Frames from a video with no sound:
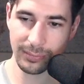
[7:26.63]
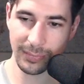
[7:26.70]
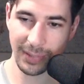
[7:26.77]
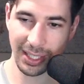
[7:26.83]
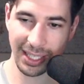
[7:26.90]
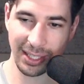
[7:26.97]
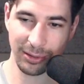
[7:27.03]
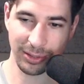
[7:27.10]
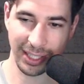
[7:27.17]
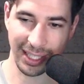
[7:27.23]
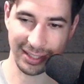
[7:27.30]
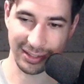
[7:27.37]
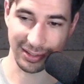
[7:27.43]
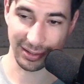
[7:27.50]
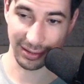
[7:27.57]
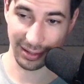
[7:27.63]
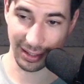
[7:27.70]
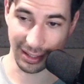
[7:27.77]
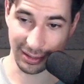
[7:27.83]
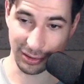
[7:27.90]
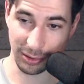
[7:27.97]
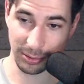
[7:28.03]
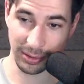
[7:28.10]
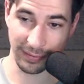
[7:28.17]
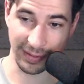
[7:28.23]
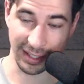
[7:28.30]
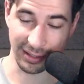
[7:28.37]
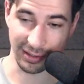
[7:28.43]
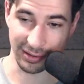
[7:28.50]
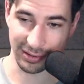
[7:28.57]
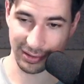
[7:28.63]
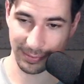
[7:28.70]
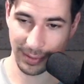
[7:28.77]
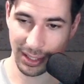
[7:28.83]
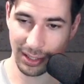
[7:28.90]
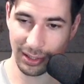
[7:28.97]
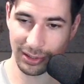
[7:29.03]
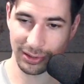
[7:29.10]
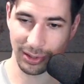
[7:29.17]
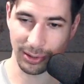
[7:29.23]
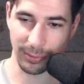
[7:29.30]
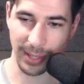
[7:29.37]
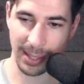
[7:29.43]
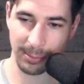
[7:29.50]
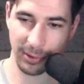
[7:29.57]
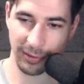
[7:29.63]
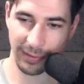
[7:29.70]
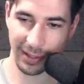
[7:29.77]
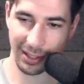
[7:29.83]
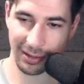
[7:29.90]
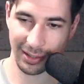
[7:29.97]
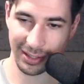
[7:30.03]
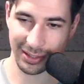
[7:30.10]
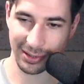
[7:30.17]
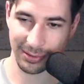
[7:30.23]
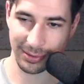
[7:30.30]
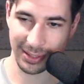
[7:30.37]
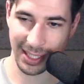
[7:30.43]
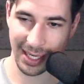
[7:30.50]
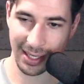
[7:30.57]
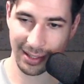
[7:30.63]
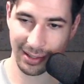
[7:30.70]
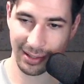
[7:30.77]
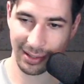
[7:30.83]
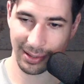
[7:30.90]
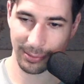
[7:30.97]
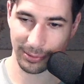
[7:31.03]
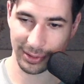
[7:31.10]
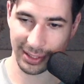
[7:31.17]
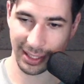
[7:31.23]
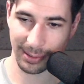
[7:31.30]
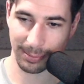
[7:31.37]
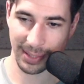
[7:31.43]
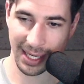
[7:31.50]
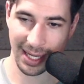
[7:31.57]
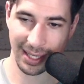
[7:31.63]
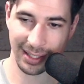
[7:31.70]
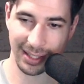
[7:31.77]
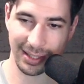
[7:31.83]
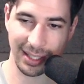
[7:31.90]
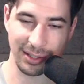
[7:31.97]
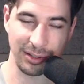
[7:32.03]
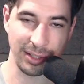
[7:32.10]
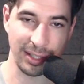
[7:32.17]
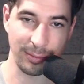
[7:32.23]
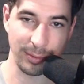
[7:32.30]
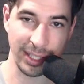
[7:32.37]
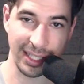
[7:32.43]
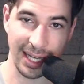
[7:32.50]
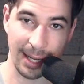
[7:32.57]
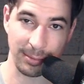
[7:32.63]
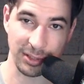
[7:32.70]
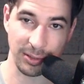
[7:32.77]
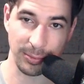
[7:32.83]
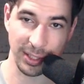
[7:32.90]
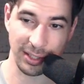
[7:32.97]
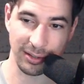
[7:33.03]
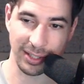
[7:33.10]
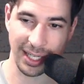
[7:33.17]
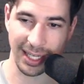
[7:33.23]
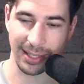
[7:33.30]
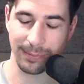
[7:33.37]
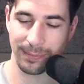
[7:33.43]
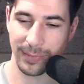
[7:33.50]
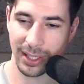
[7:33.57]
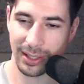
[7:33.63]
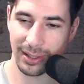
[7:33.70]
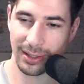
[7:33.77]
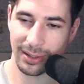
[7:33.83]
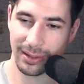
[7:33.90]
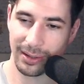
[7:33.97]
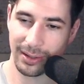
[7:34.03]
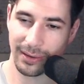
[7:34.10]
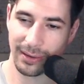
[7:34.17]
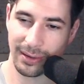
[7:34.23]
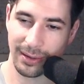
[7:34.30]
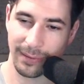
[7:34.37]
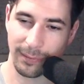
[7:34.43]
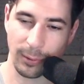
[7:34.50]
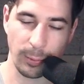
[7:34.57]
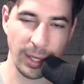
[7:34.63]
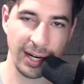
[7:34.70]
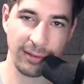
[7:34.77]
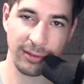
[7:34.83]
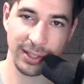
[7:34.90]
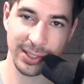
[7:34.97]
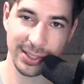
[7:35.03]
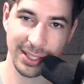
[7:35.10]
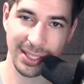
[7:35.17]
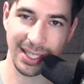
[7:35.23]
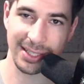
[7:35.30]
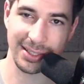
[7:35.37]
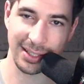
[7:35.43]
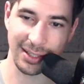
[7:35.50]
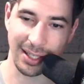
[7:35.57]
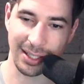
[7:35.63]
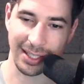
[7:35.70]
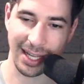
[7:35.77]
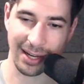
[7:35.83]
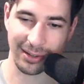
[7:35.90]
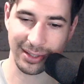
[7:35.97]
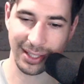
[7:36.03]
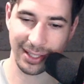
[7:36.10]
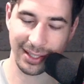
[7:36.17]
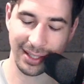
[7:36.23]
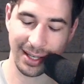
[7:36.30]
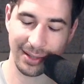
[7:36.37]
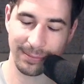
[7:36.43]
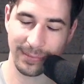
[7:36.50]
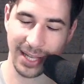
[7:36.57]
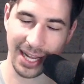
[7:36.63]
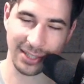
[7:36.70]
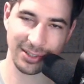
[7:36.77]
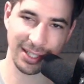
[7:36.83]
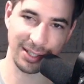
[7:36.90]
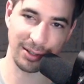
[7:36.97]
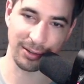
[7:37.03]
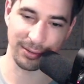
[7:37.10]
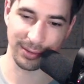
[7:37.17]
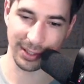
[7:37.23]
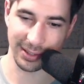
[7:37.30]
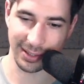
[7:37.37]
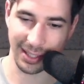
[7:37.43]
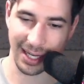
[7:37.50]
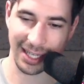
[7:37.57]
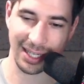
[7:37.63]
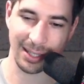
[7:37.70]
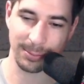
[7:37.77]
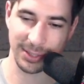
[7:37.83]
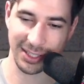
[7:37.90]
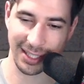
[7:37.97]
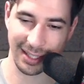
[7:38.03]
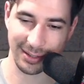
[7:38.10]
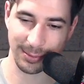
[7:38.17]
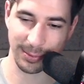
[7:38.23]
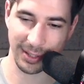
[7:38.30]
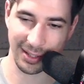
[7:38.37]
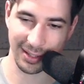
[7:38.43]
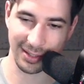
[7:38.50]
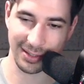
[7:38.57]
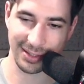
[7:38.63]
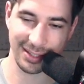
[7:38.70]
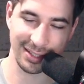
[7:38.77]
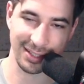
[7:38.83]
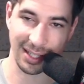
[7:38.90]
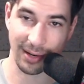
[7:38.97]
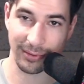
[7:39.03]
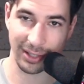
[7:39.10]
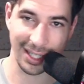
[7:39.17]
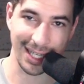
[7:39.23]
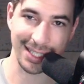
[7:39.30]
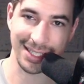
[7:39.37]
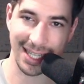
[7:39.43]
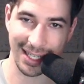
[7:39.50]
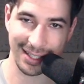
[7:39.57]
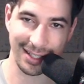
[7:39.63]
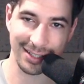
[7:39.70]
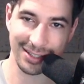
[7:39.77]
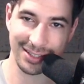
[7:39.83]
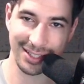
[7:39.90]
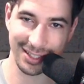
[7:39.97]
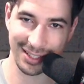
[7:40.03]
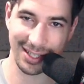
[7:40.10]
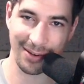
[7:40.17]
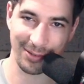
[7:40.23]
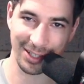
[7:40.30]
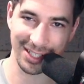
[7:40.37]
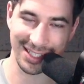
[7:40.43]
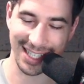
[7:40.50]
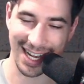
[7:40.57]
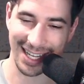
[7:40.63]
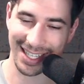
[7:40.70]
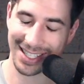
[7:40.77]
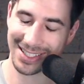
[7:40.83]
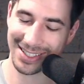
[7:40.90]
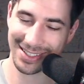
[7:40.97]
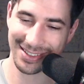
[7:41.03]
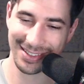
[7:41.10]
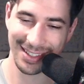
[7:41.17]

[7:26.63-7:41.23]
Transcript: He only has 2 defenders. So the right move here is to take. He will take back, and then you can recapture with your knight. For whatever reason, I did not calculate that. Actually, I know the reason. I got obsessed with this discovered attack idea.